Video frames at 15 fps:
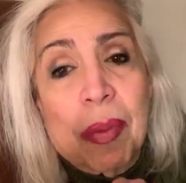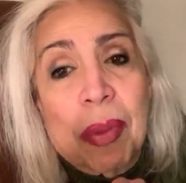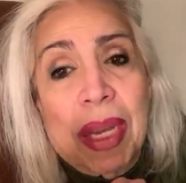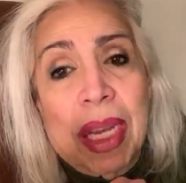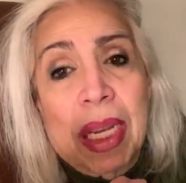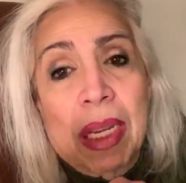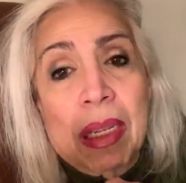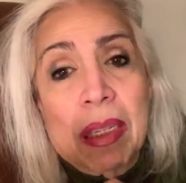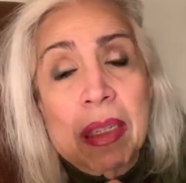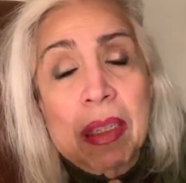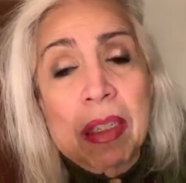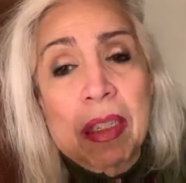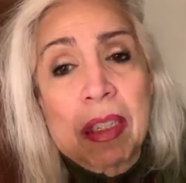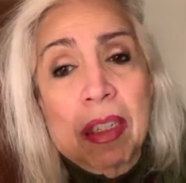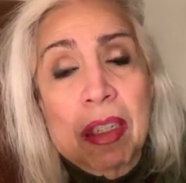the bank
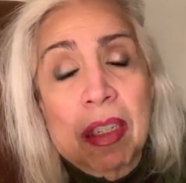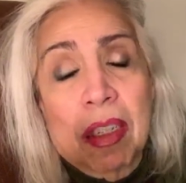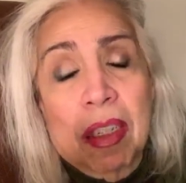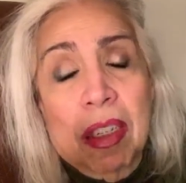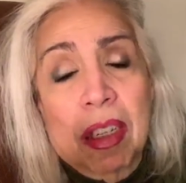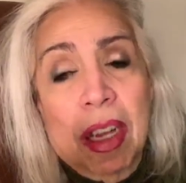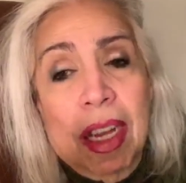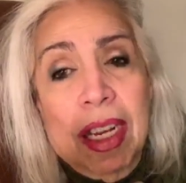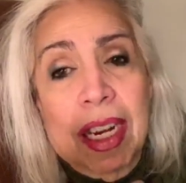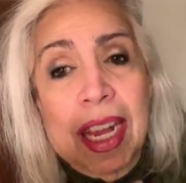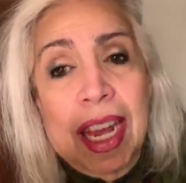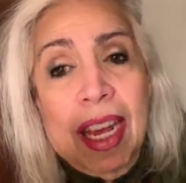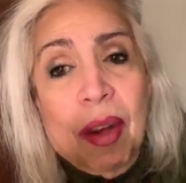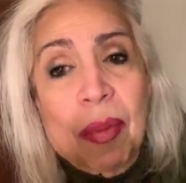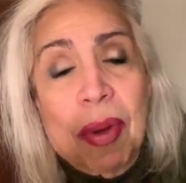and
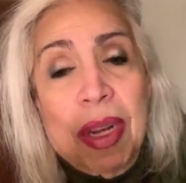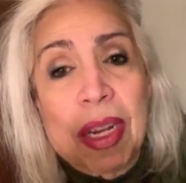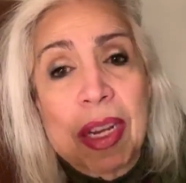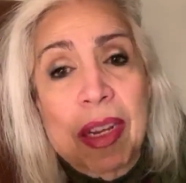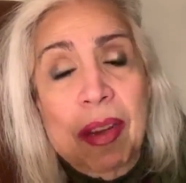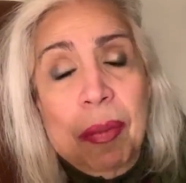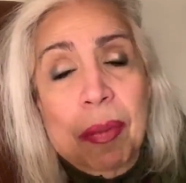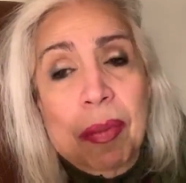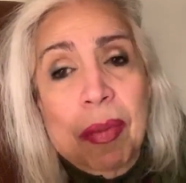how my